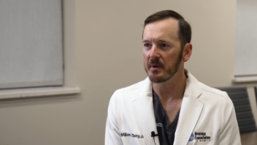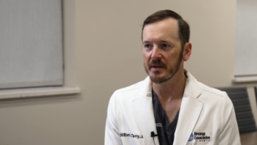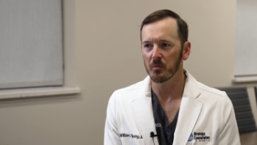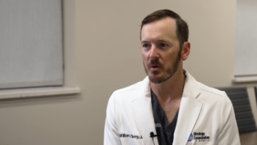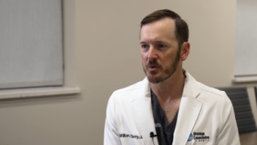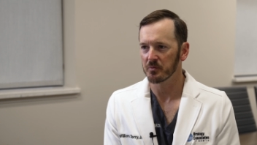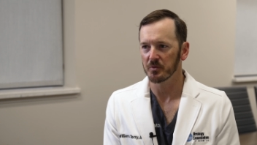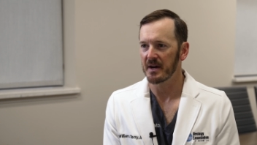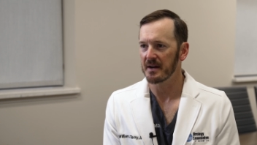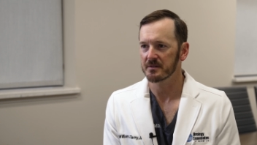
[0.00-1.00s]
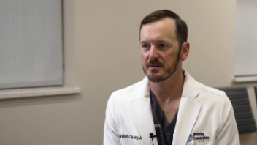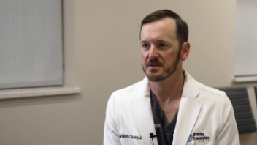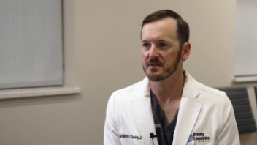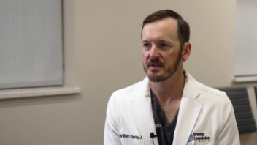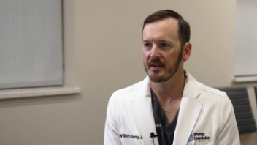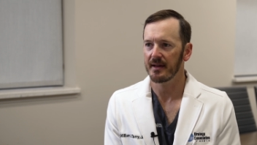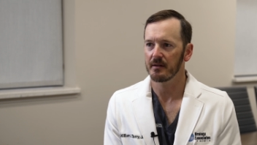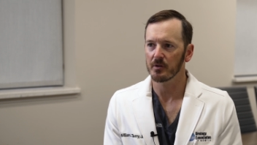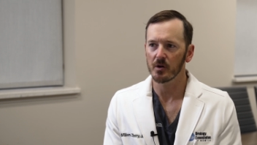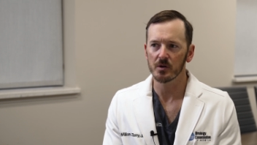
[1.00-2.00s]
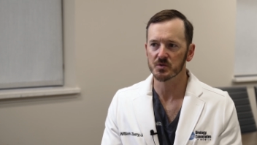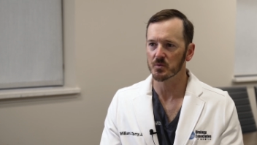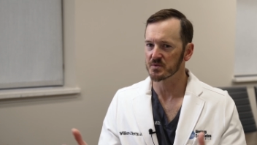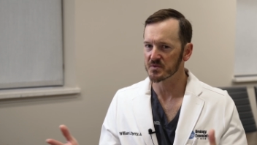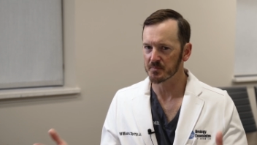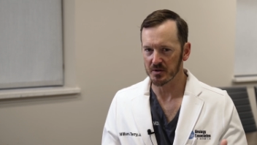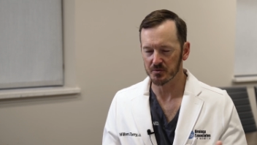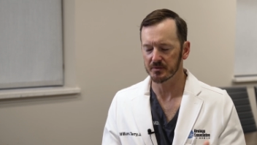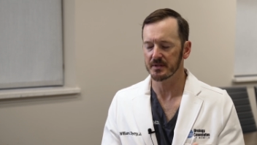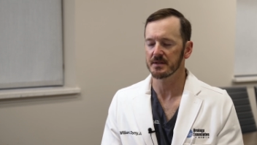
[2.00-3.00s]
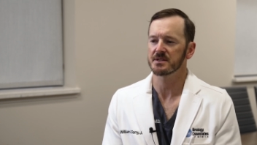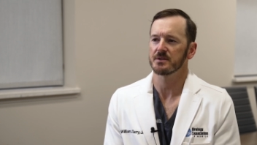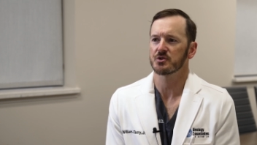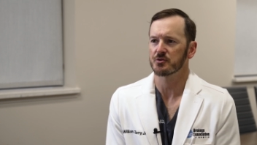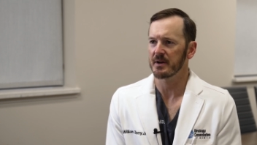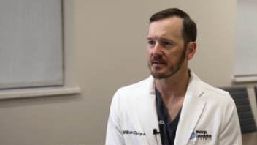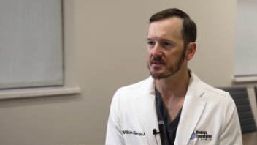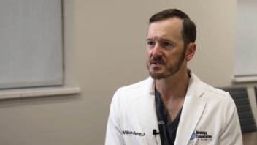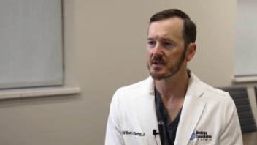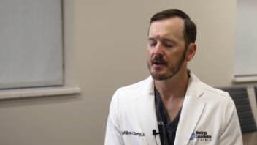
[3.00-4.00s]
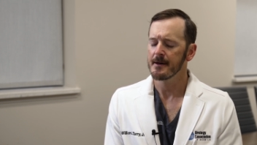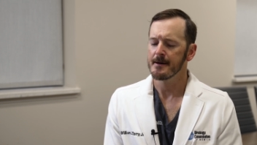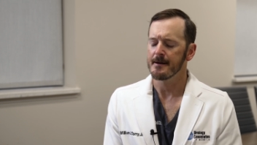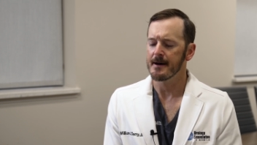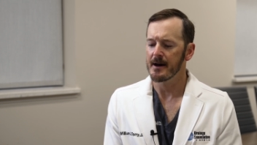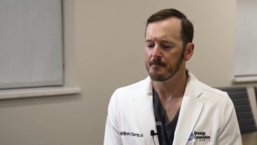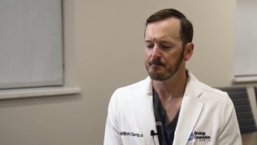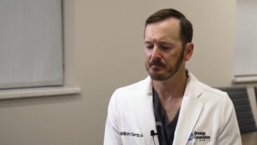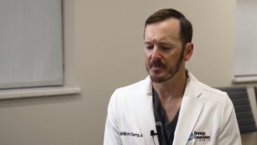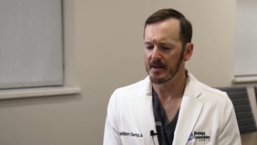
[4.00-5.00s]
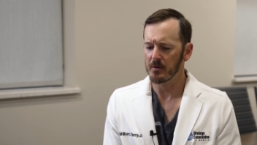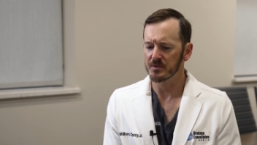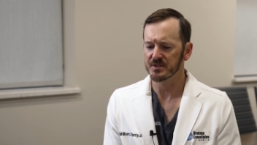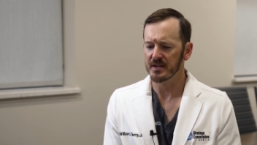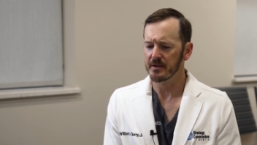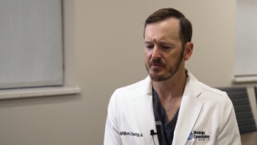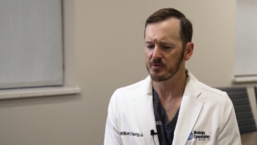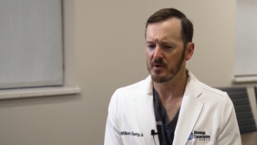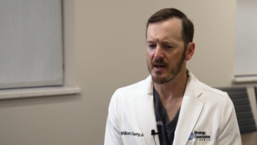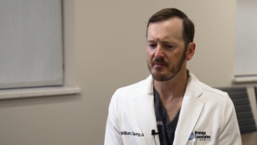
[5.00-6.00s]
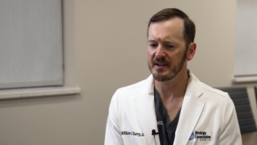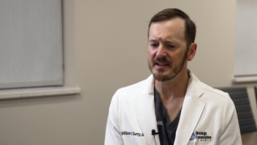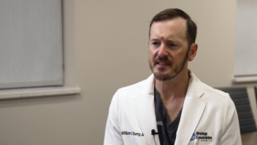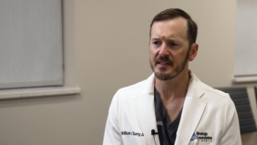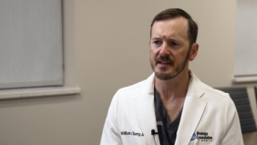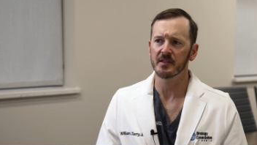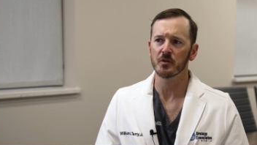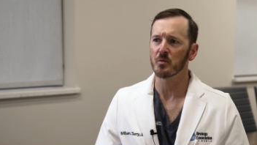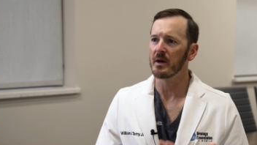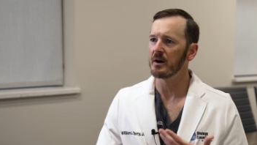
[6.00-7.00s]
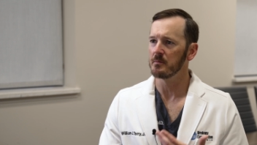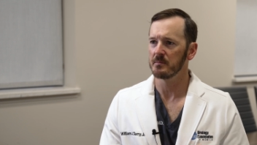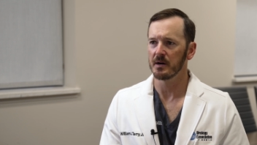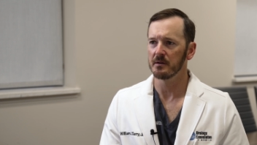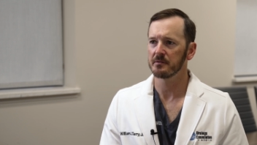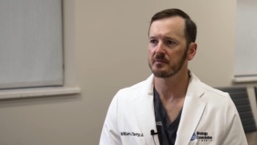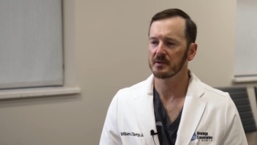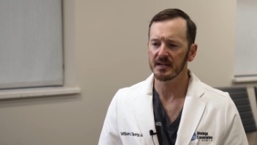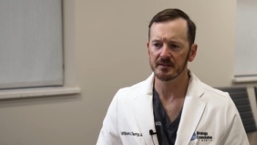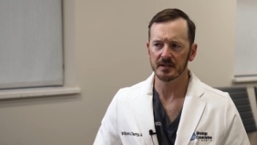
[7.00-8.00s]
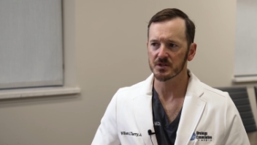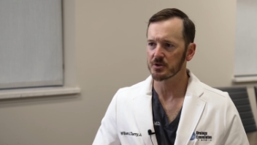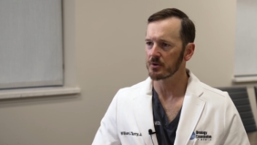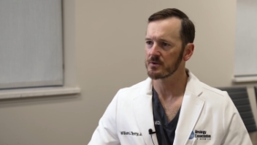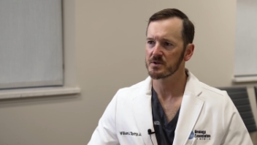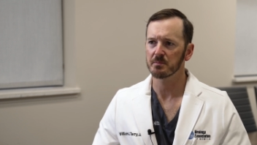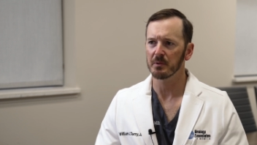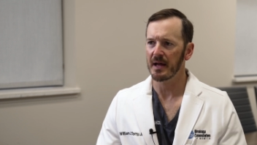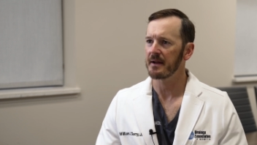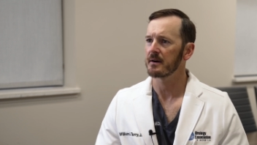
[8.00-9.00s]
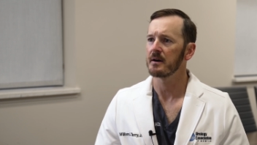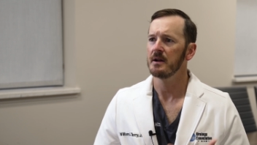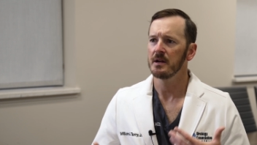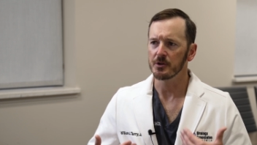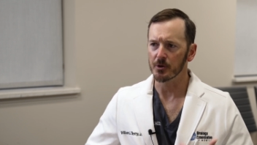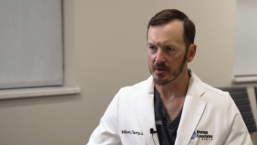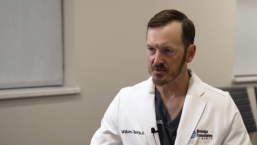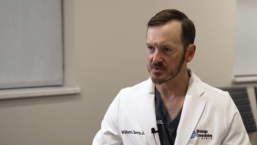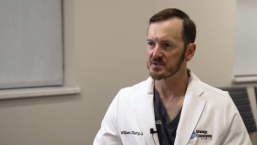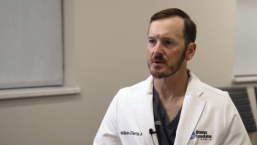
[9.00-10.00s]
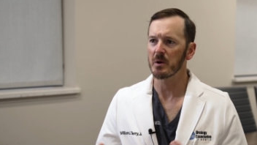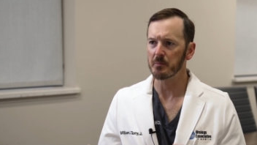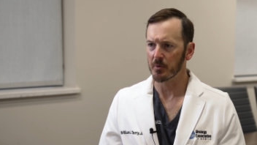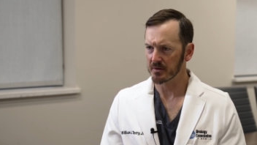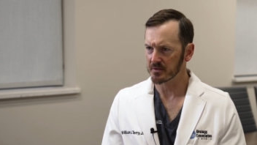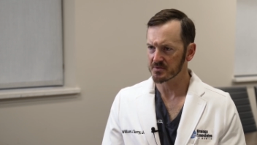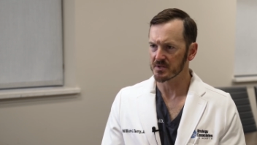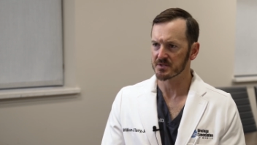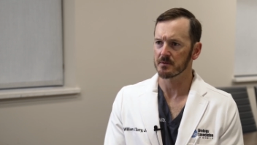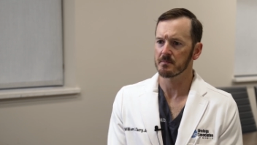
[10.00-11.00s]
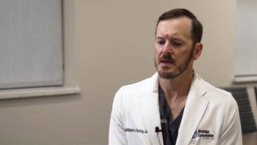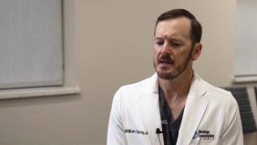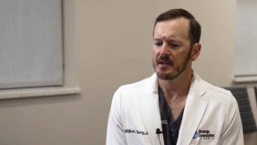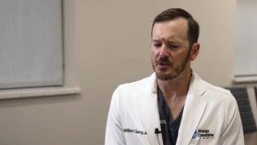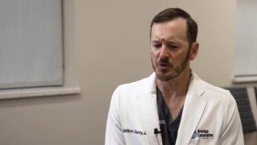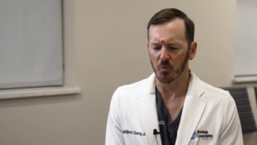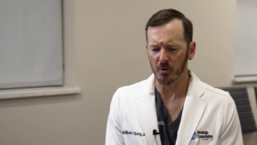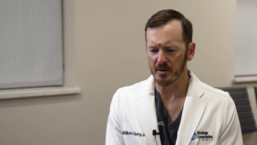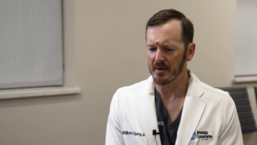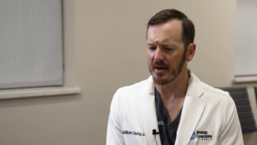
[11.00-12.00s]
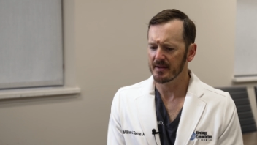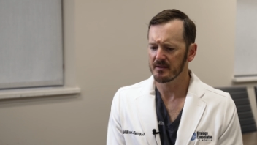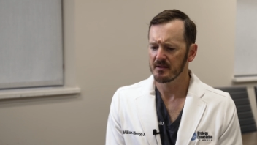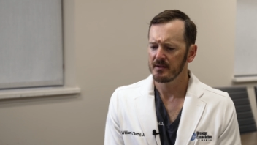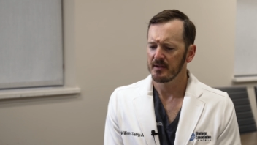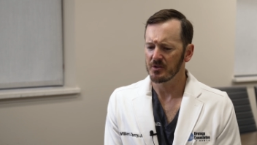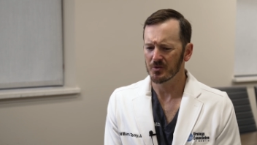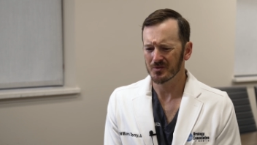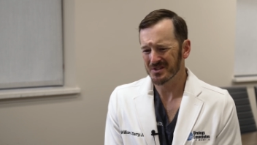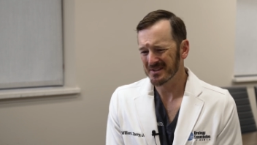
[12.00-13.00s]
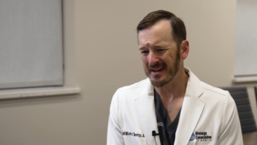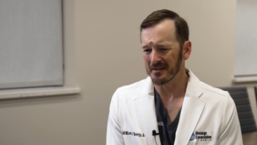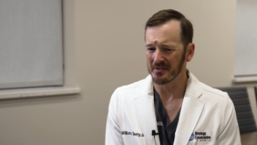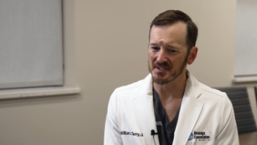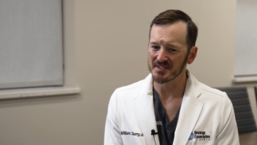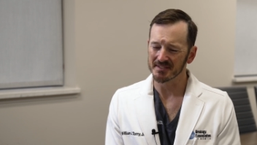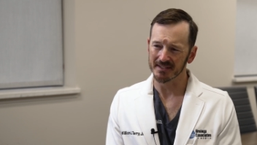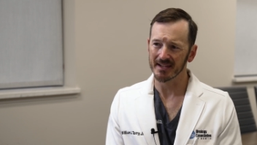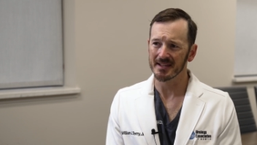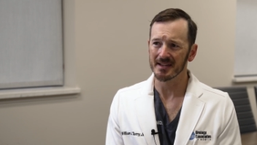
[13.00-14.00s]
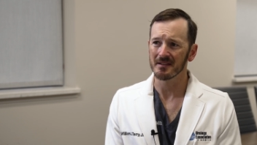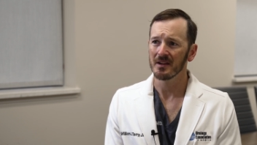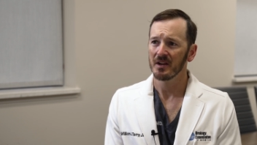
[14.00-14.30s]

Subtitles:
many wonderful doctors that have all sorts of specialties and strengths. I would say if you have anything in the realm of kidneys, ureters, bladder, urinary system, reproductive system, and you're worried about it and you're just kind of hesitant to get in,